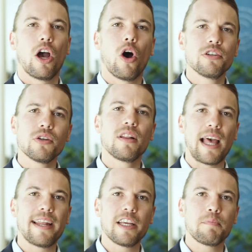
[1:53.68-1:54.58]
On your
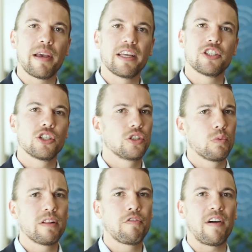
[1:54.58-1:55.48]
landing page, you
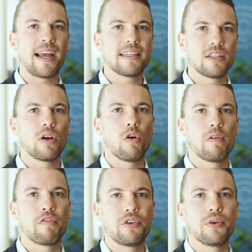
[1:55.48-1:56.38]
will find an
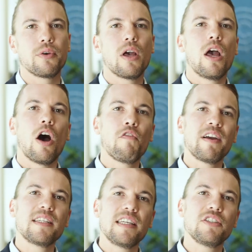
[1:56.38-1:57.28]
overview of
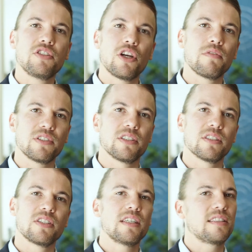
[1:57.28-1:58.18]
IT
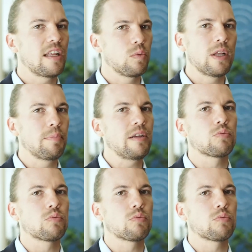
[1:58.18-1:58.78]
services that will be